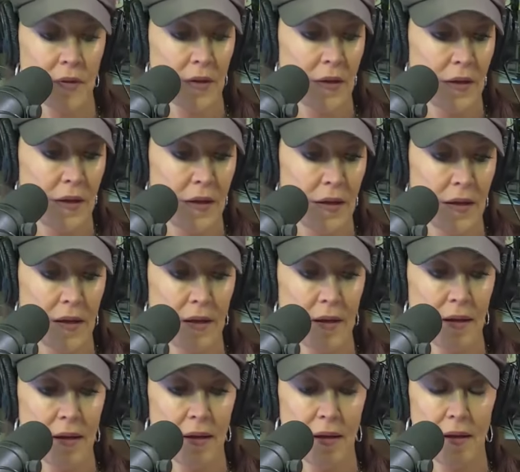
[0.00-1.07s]

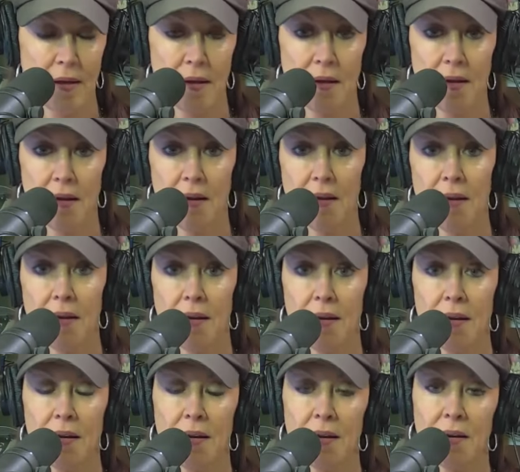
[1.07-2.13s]

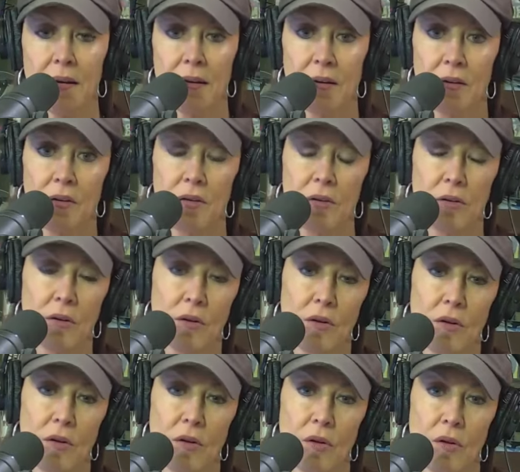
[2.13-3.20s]

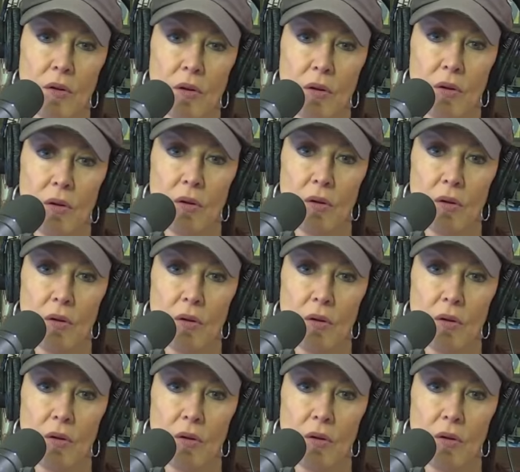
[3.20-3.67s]
(silent)